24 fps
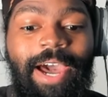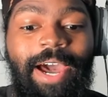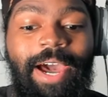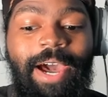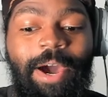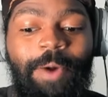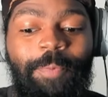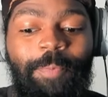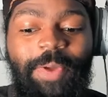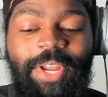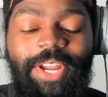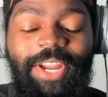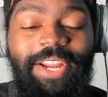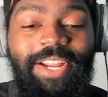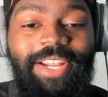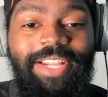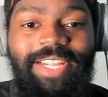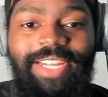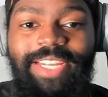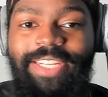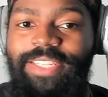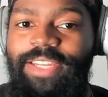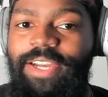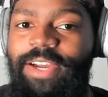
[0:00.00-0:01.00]

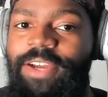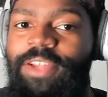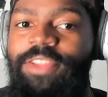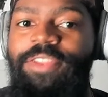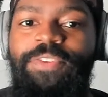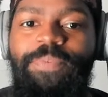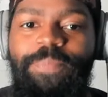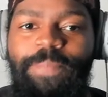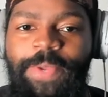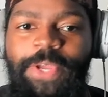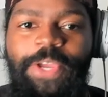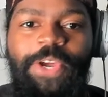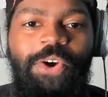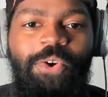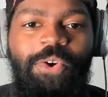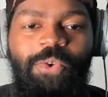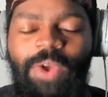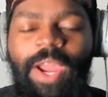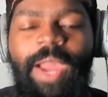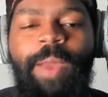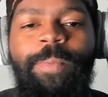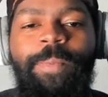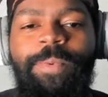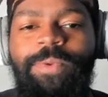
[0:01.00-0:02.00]
apparently, his other male
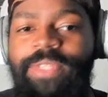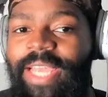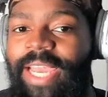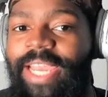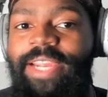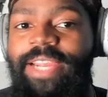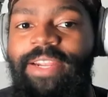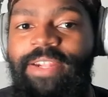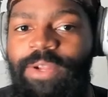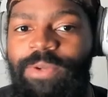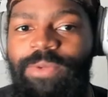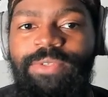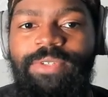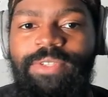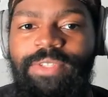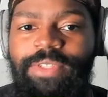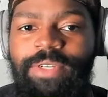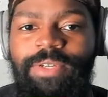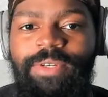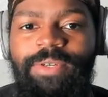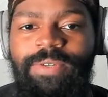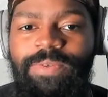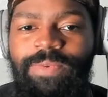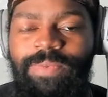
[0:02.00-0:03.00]
rappers hating on
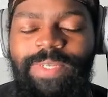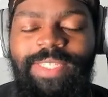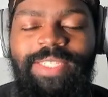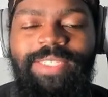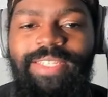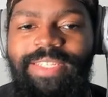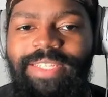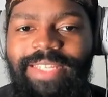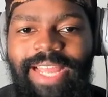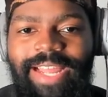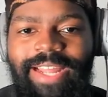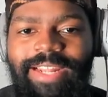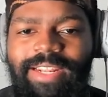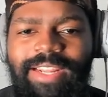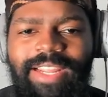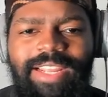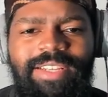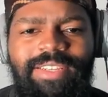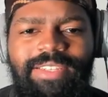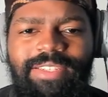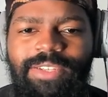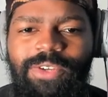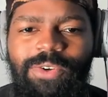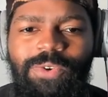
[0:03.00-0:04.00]
Snow, which that
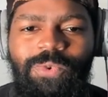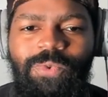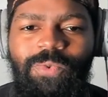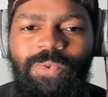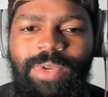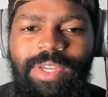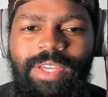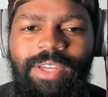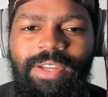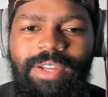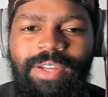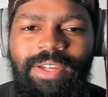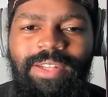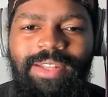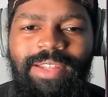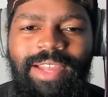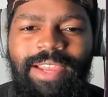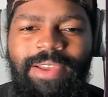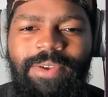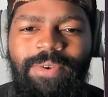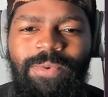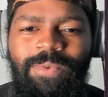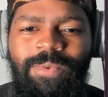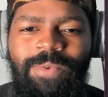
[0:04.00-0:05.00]
that's so weird.
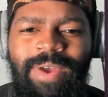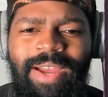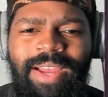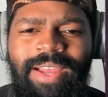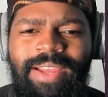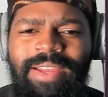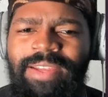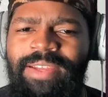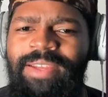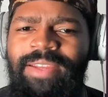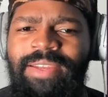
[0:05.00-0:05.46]
Like, what?